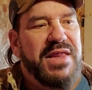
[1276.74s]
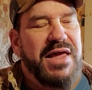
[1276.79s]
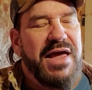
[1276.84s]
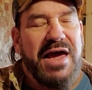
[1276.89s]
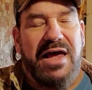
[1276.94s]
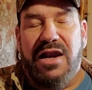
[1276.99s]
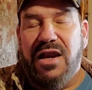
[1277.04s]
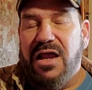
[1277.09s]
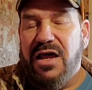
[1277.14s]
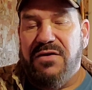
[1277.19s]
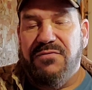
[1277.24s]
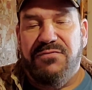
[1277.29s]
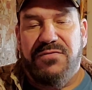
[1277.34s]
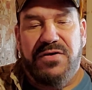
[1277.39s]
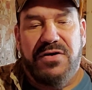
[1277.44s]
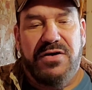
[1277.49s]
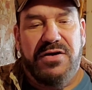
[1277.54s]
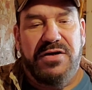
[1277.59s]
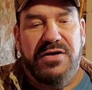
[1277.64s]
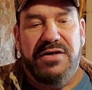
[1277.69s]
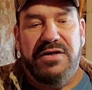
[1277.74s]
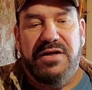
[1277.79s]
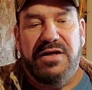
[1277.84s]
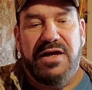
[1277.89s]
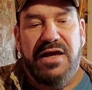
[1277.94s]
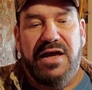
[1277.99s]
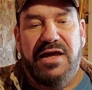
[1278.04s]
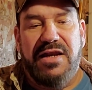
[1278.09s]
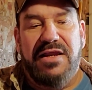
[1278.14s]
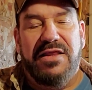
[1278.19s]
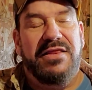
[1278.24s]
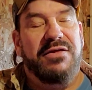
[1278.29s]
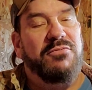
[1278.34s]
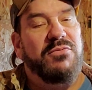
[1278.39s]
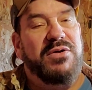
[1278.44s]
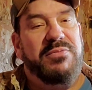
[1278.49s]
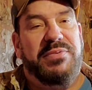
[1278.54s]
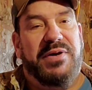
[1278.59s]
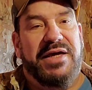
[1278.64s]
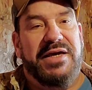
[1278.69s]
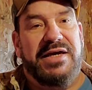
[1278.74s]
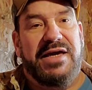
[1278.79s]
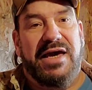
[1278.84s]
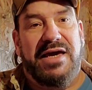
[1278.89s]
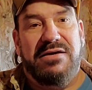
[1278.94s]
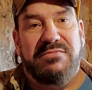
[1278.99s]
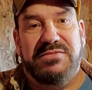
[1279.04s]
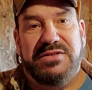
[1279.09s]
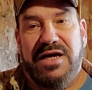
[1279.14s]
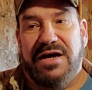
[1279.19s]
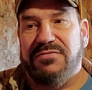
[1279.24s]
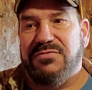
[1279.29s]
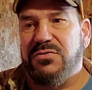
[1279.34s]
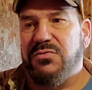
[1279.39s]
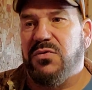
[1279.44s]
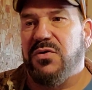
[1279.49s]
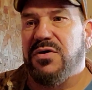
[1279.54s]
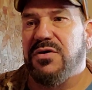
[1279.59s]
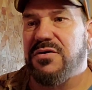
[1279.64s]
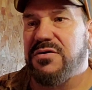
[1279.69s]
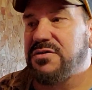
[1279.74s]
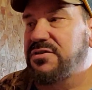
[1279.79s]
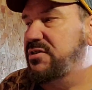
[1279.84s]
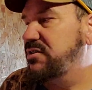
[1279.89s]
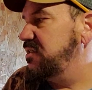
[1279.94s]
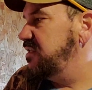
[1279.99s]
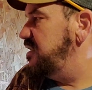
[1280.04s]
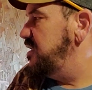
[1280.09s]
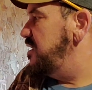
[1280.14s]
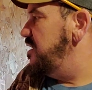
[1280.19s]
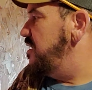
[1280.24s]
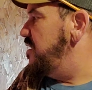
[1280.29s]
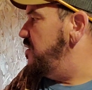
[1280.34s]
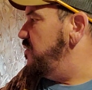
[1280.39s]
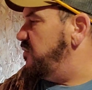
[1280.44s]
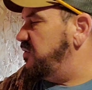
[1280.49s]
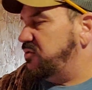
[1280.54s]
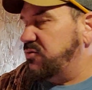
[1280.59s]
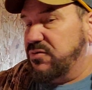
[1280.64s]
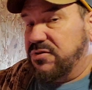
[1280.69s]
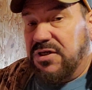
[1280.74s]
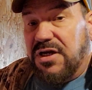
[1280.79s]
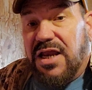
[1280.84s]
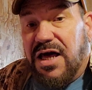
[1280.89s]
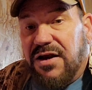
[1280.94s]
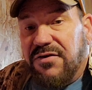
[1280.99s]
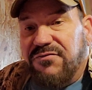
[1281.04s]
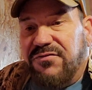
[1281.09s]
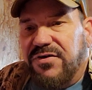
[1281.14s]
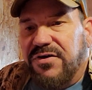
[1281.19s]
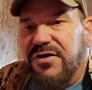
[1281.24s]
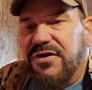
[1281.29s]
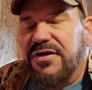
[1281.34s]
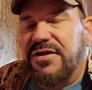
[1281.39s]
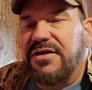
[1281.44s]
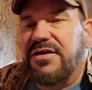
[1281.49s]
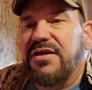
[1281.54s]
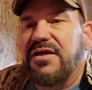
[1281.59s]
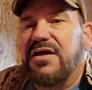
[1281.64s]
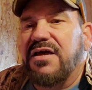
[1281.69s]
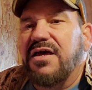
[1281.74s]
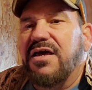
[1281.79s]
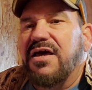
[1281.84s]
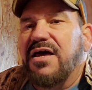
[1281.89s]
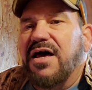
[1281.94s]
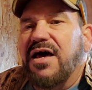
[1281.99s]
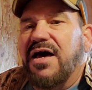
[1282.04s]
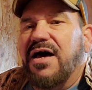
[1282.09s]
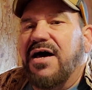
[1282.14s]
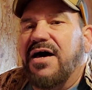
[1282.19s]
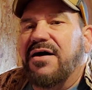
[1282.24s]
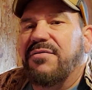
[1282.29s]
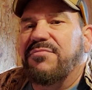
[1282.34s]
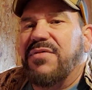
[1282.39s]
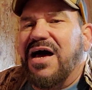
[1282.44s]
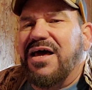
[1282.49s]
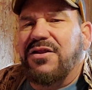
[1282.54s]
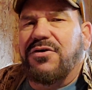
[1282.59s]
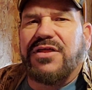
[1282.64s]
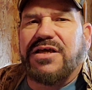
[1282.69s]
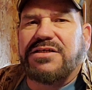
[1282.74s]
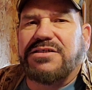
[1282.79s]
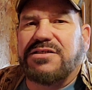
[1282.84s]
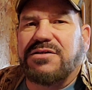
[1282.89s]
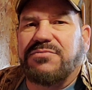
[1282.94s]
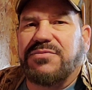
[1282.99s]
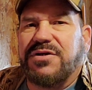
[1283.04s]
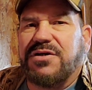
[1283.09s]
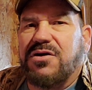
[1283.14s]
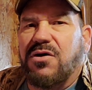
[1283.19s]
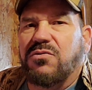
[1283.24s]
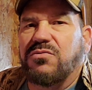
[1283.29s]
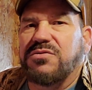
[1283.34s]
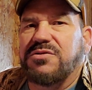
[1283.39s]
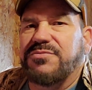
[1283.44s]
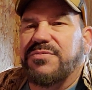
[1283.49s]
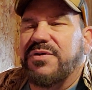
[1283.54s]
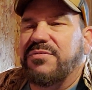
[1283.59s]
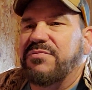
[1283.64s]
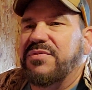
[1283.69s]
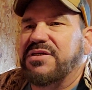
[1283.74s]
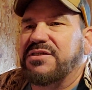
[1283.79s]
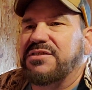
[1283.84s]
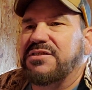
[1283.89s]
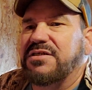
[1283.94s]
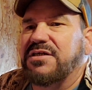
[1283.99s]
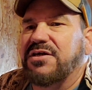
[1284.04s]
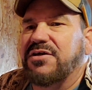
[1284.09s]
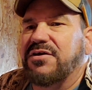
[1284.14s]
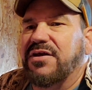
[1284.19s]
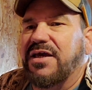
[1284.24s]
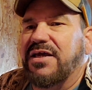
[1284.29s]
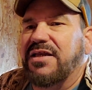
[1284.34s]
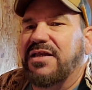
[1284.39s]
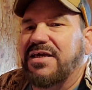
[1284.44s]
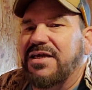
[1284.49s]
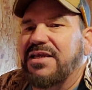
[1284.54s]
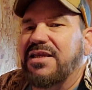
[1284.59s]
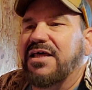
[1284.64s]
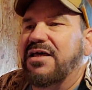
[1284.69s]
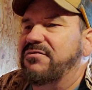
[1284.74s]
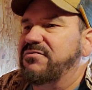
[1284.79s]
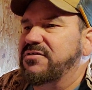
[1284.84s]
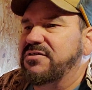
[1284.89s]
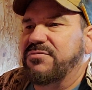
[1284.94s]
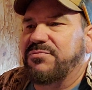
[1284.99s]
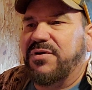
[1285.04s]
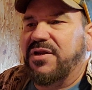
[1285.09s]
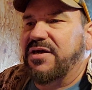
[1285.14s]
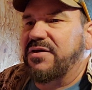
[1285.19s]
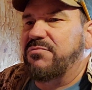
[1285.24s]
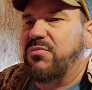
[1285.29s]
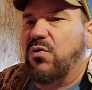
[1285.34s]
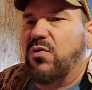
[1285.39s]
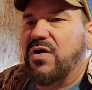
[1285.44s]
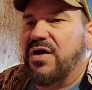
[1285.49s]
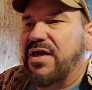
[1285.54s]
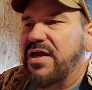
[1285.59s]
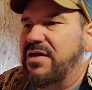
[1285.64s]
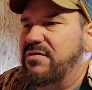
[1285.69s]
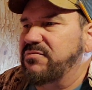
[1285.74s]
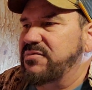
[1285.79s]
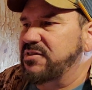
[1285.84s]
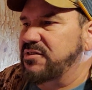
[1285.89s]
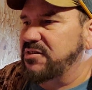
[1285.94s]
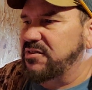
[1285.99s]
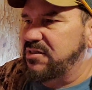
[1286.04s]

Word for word: had a lot of fun. And, and then we played games afterwards, which was a lot of fun. Um, I know that's something Colton's been missing here lately. He loves to play board games and